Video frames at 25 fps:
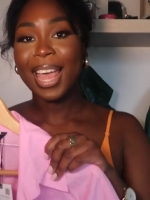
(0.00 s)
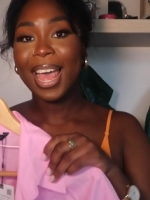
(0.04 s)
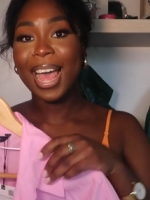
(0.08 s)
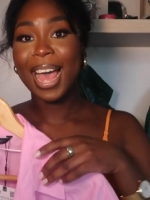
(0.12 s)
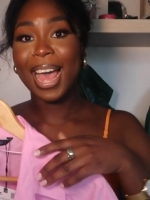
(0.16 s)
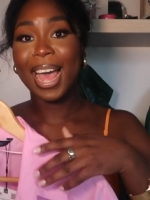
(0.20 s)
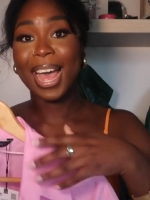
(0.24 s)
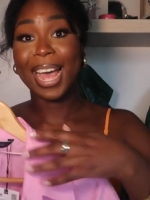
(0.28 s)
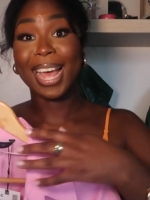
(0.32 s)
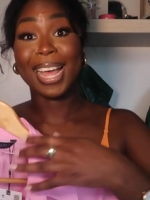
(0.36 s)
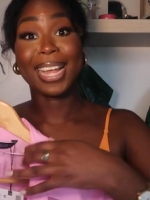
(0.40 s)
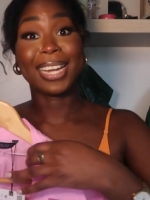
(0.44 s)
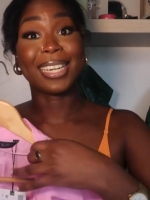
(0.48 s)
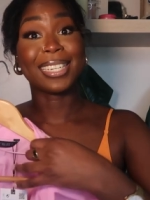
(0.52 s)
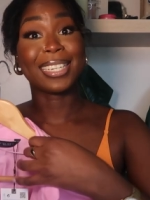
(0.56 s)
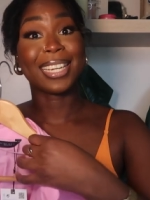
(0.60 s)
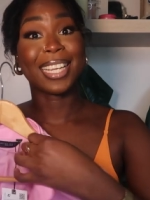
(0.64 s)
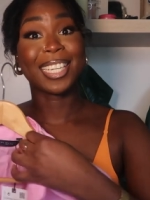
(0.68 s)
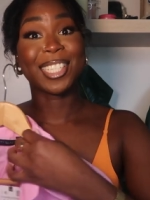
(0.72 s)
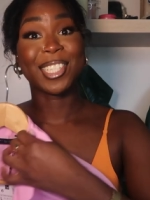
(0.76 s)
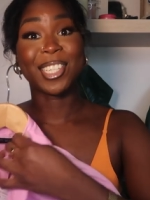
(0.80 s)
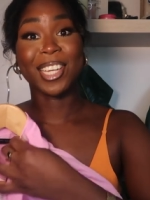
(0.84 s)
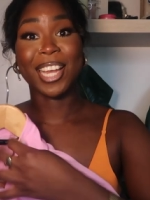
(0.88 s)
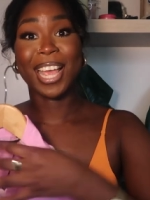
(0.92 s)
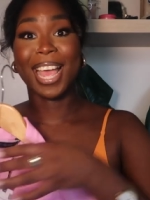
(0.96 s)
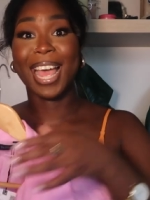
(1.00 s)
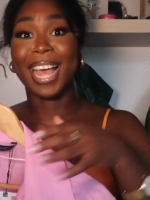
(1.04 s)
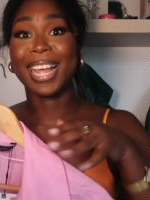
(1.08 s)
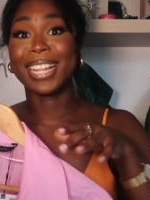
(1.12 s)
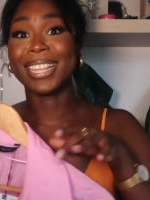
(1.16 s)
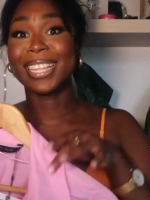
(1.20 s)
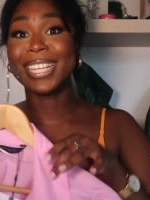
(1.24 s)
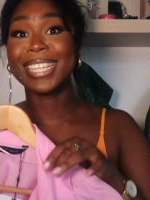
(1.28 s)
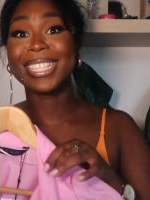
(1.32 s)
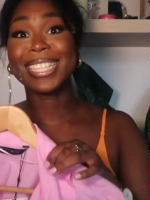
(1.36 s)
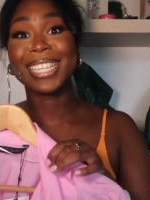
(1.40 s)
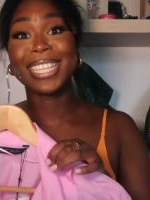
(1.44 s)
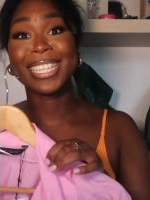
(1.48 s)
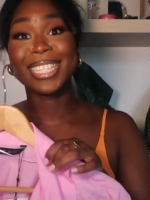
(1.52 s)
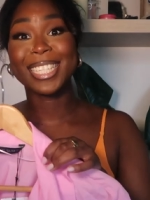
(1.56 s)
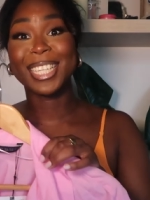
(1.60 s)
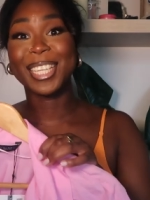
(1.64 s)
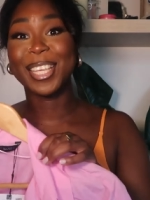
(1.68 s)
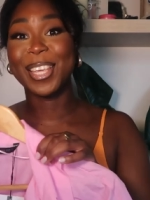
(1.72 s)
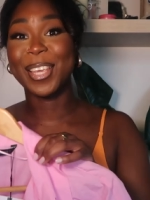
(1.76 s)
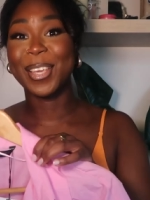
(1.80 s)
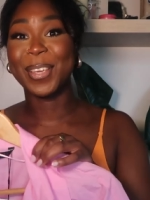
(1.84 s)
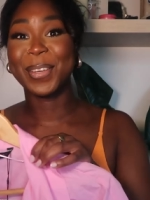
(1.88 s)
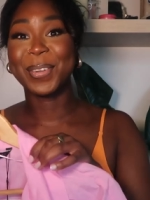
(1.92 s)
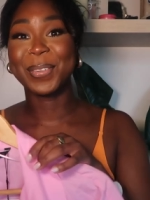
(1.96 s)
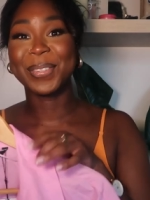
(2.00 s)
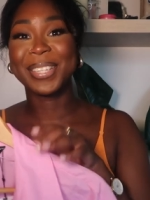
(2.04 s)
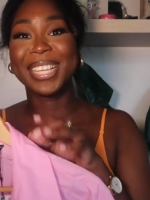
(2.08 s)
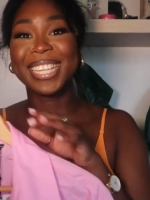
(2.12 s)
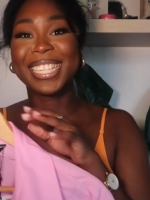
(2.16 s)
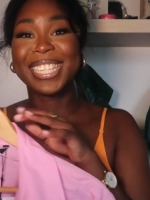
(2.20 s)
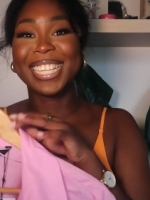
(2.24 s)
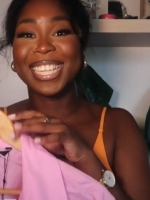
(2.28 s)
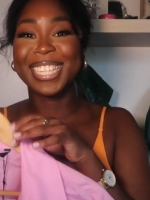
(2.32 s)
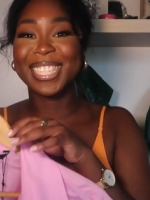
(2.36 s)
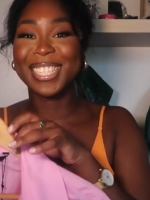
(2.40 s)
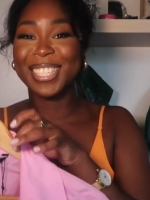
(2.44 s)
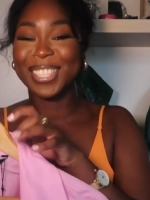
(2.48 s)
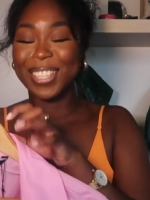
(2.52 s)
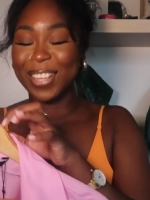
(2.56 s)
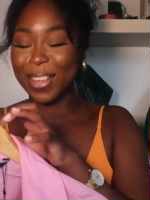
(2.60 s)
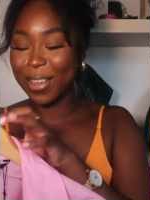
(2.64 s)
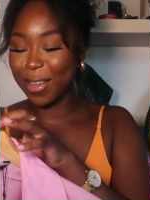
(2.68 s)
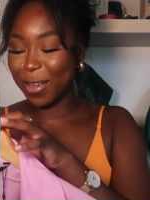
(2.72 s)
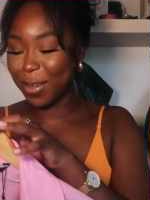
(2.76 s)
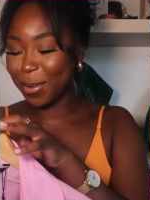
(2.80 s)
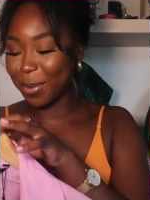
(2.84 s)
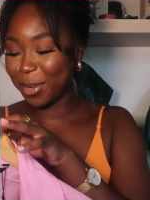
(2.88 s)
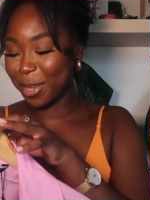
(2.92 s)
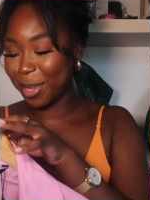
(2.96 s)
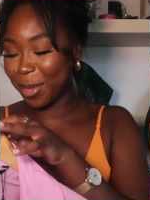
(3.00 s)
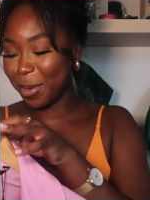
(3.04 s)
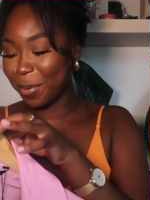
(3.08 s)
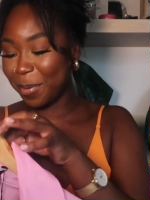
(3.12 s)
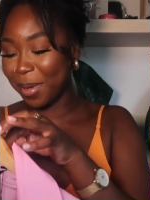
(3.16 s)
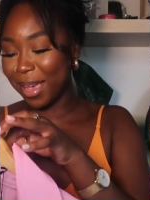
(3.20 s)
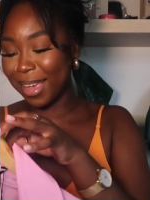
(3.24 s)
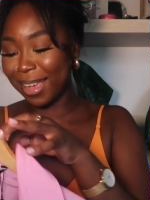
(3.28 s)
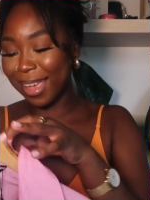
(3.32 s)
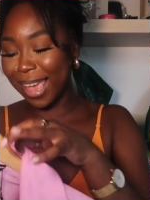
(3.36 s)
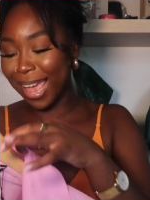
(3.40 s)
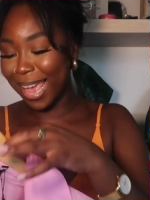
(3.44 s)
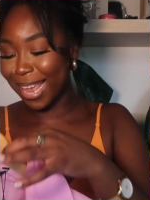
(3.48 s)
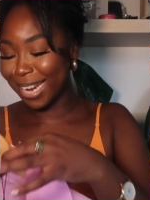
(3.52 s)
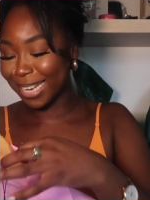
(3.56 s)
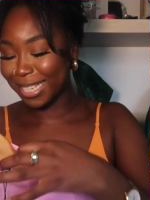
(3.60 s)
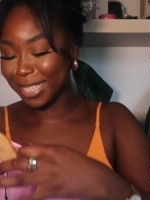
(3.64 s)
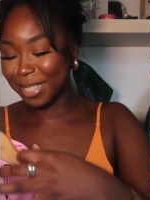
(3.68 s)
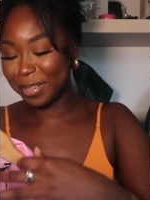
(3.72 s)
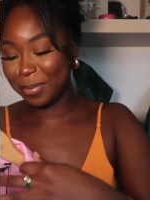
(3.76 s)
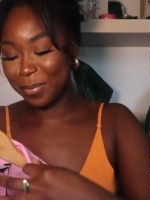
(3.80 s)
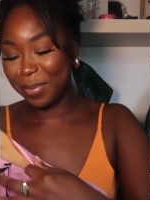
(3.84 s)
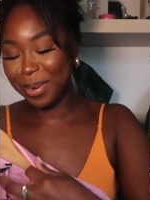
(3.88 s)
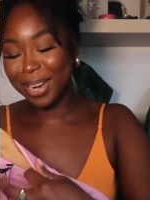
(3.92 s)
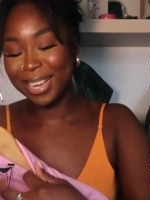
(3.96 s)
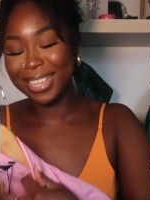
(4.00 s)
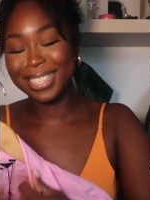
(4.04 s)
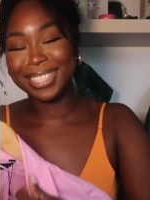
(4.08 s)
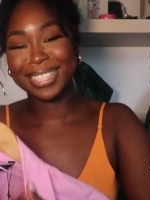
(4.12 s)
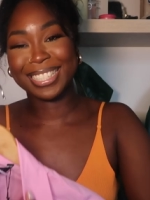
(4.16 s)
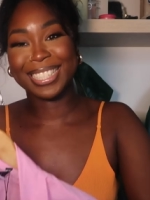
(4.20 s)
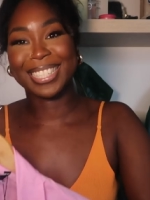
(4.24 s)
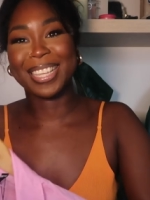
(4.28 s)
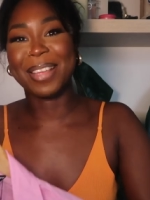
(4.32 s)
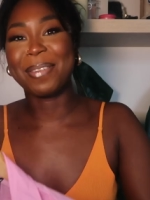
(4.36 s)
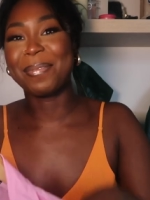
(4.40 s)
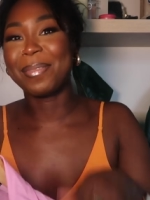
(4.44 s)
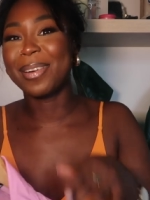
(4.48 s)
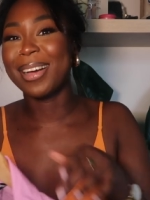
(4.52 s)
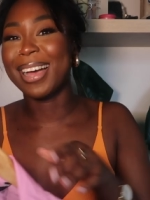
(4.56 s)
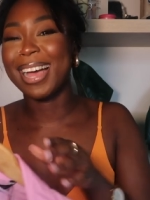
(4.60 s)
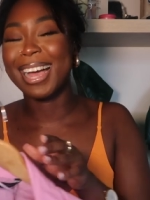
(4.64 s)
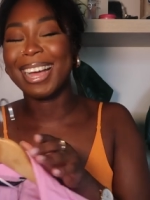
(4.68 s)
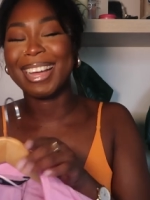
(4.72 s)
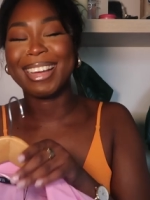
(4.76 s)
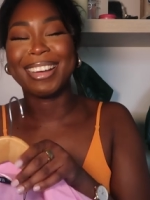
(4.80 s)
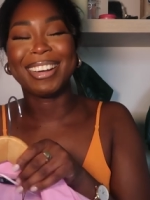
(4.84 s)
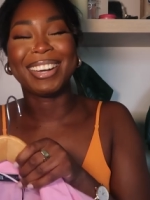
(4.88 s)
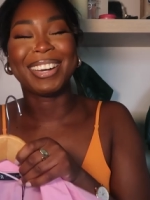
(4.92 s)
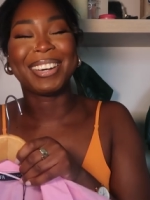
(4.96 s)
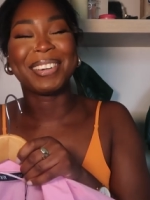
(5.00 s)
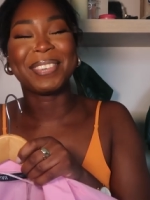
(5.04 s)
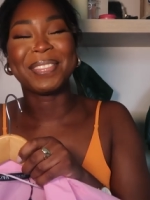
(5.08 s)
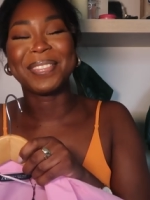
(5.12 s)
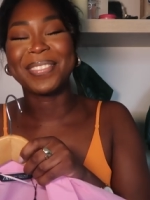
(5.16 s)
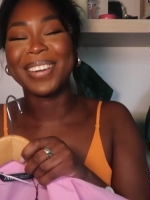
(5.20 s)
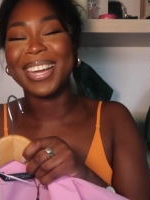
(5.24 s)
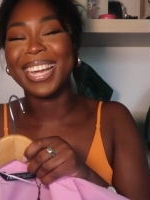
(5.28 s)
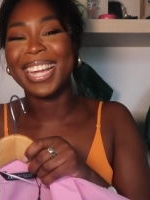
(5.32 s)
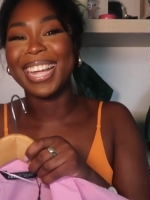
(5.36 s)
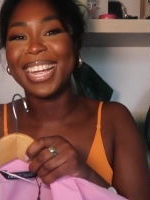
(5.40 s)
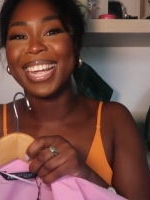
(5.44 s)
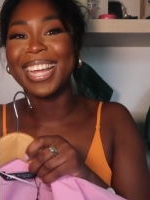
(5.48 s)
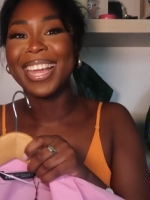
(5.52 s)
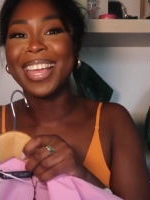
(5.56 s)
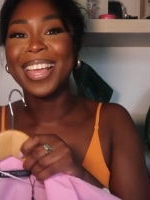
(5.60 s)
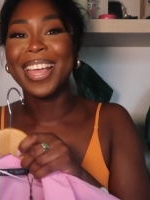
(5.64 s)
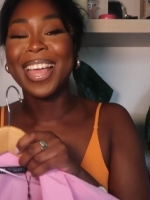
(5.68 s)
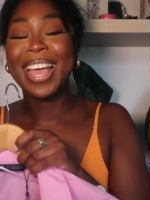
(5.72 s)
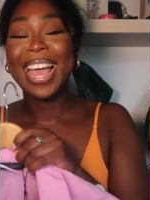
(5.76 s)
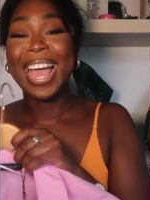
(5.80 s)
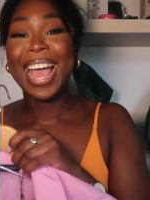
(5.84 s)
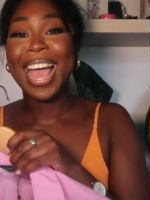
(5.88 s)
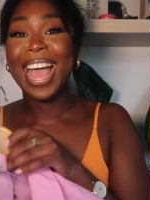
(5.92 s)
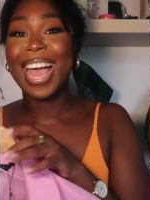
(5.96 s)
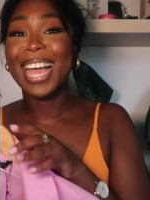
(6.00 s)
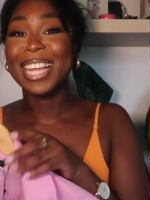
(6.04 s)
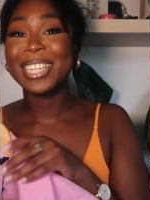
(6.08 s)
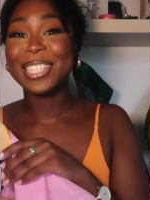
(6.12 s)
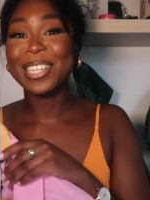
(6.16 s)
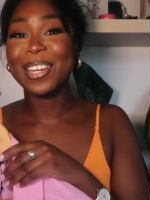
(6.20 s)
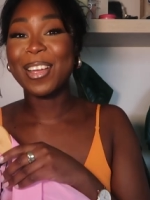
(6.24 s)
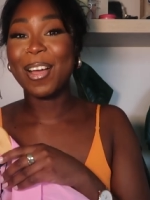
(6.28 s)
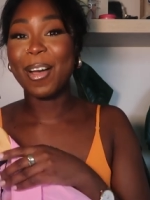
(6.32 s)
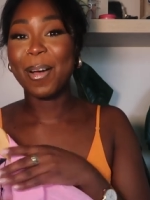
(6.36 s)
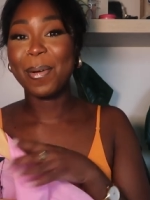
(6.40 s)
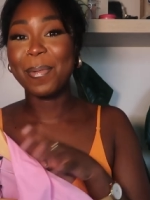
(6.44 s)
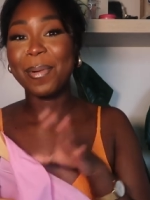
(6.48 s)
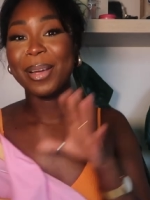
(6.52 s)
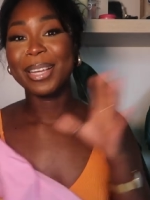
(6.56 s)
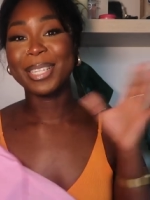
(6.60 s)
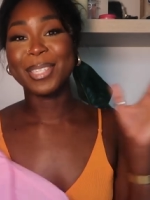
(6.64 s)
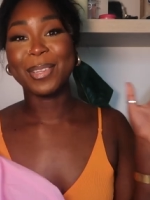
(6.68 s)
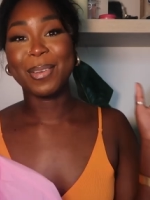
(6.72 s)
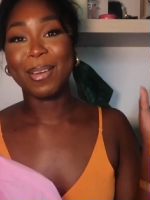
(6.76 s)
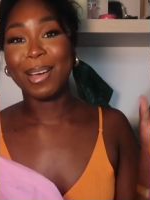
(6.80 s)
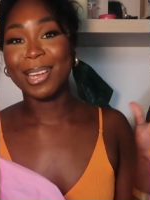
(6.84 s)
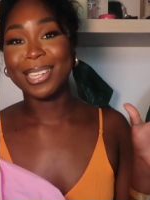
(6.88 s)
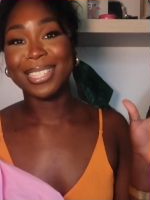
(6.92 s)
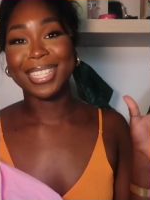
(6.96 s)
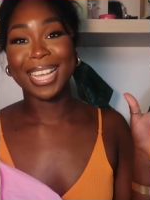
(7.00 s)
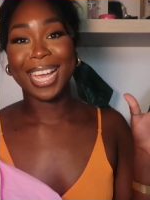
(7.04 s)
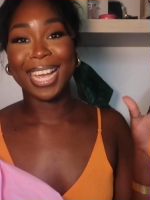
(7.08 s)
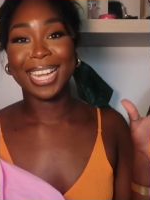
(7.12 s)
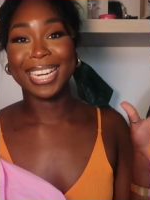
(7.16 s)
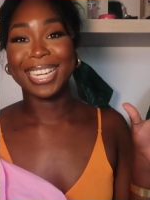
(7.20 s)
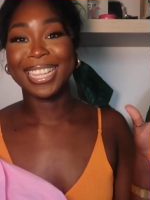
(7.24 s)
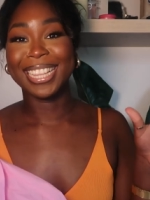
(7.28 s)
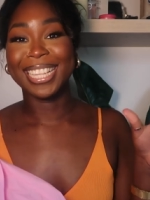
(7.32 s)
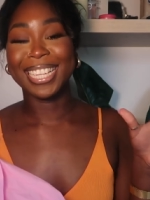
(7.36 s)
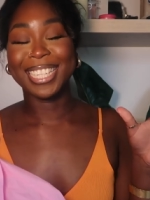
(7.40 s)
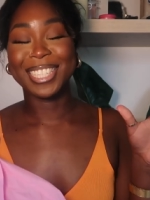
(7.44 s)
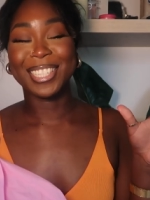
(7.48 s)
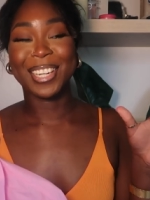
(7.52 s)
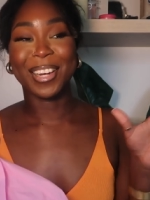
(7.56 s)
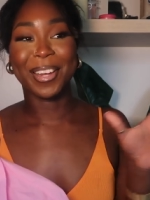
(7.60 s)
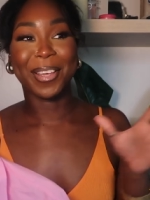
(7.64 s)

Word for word: and child this is cute this is so cute again spring summer i can't wait i actually can't wait to go outside in these